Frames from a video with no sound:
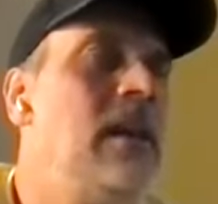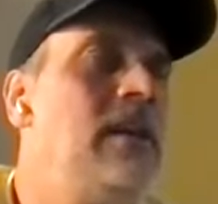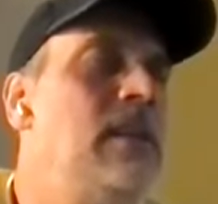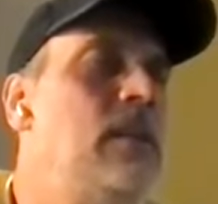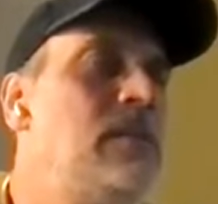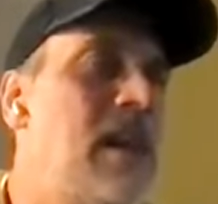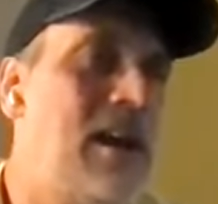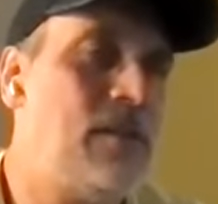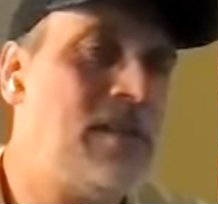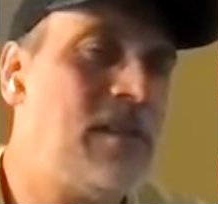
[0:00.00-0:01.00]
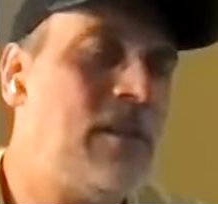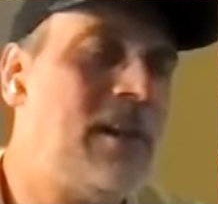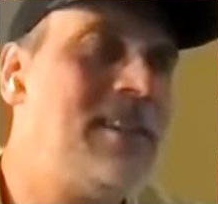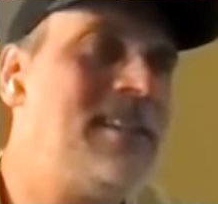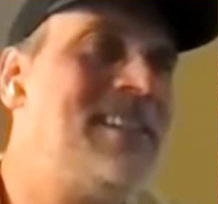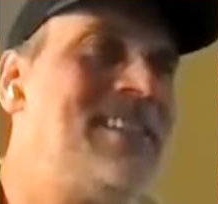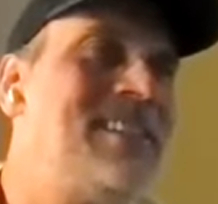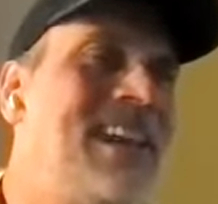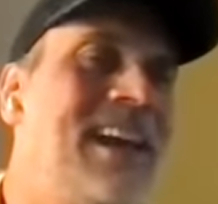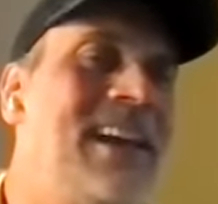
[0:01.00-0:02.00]
and then there was a housing
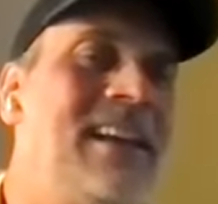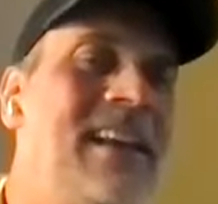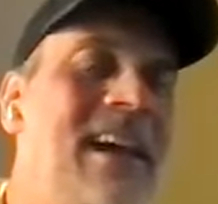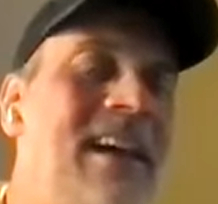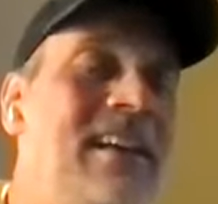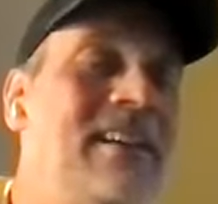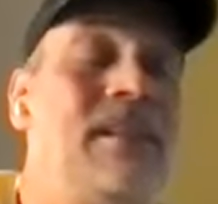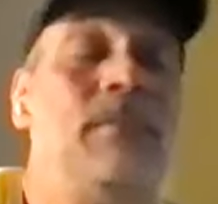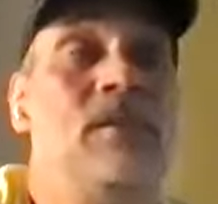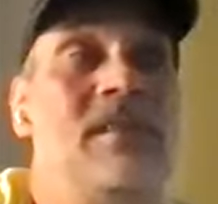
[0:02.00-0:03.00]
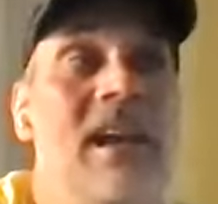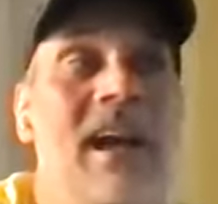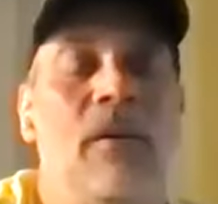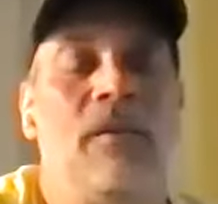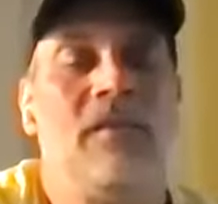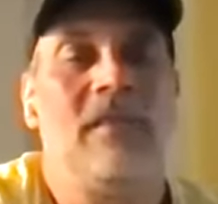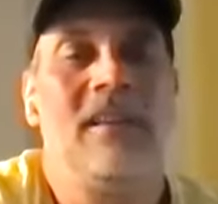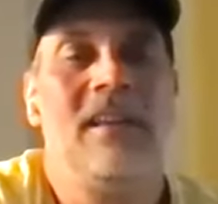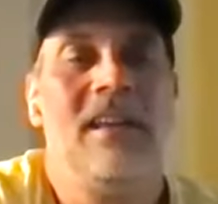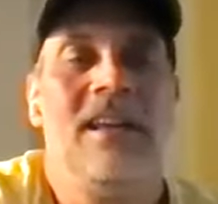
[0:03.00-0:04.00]
crisis, and I ended up losing a house.
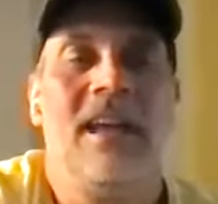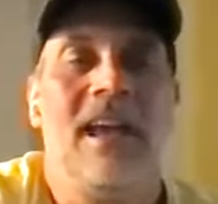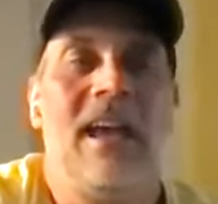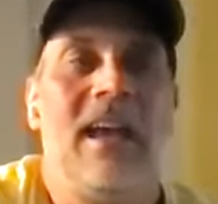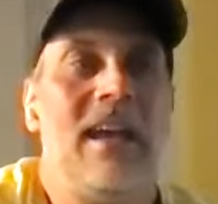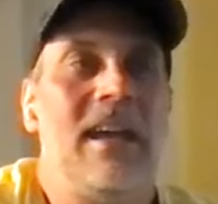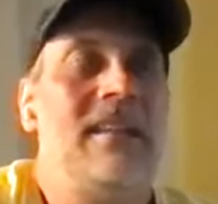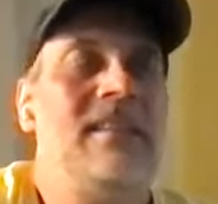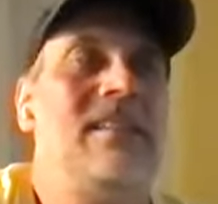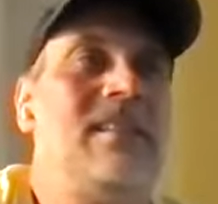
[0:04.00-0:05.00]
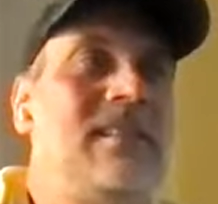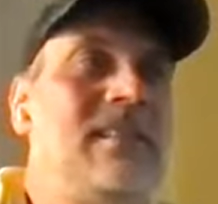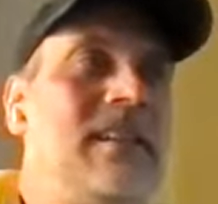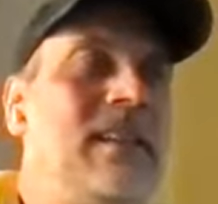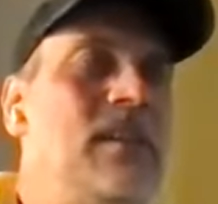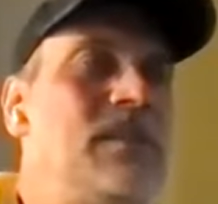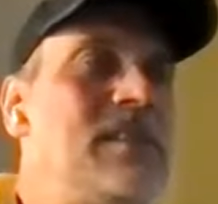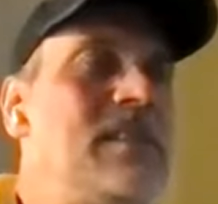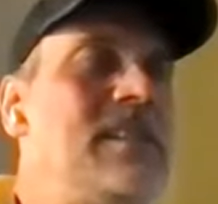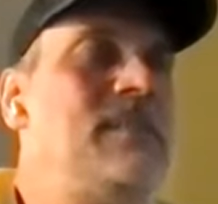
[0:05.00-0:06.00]
And,
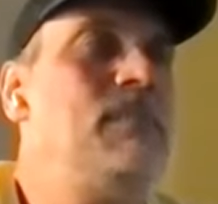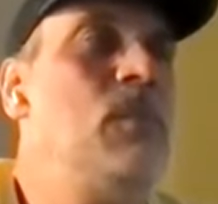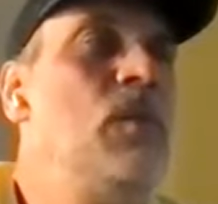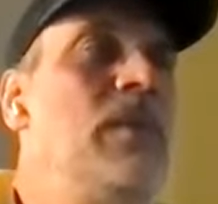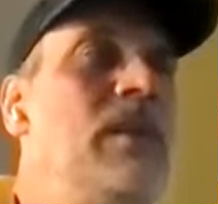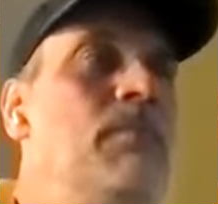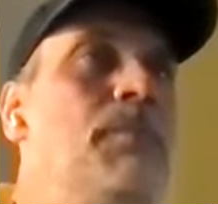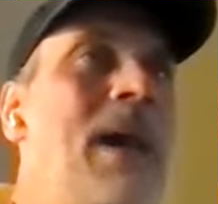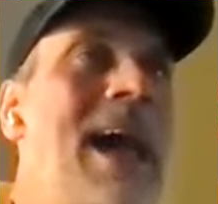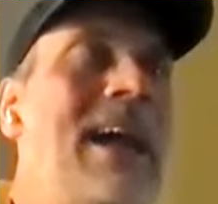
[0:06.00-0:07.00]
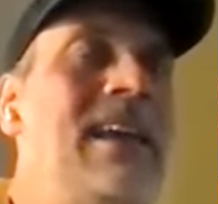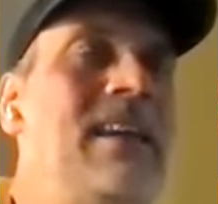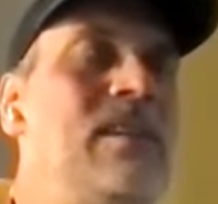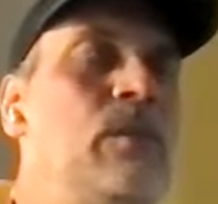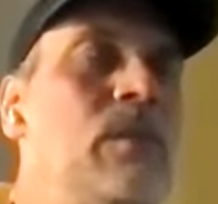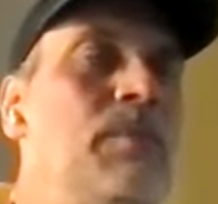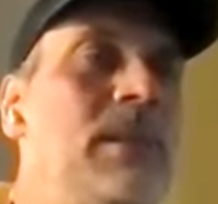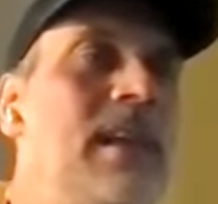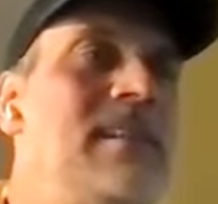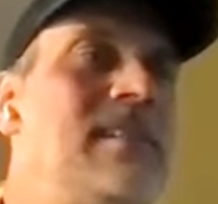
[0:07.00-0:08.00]
moving back into a
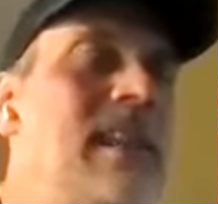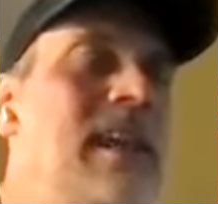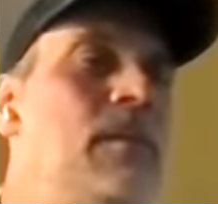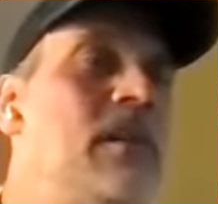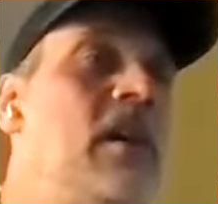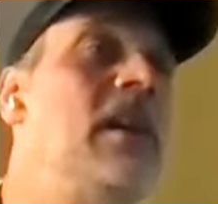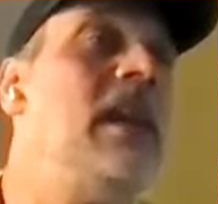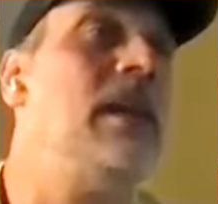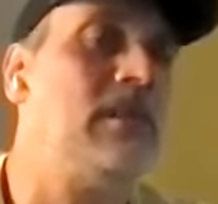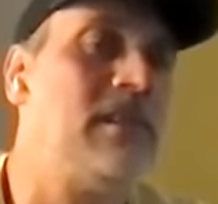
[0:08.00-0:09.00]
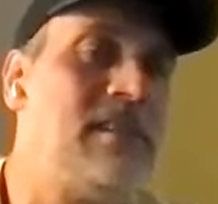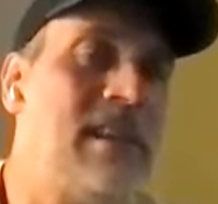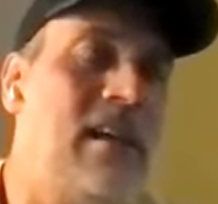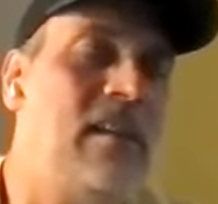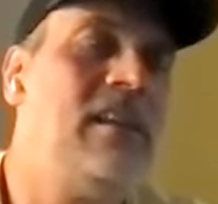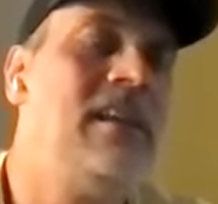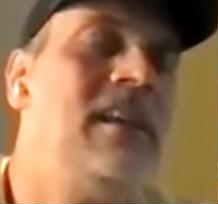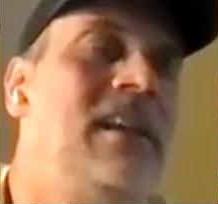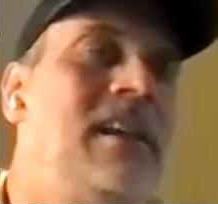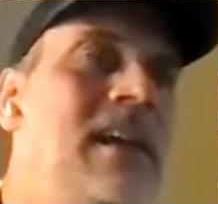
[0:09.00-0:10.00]
place that I was unable to sell,
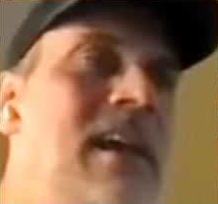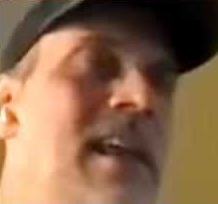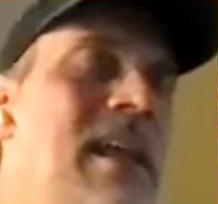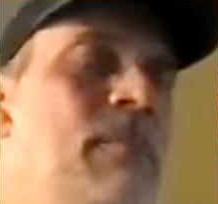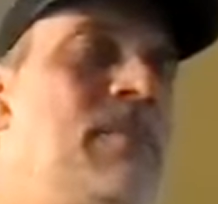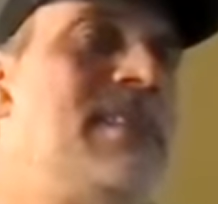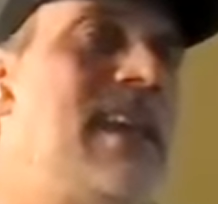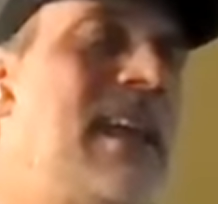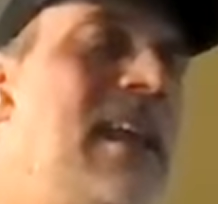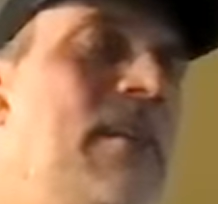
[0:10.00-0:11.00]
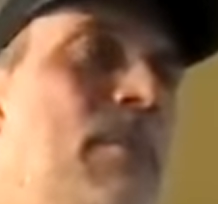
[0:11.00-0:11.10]
and I'm setting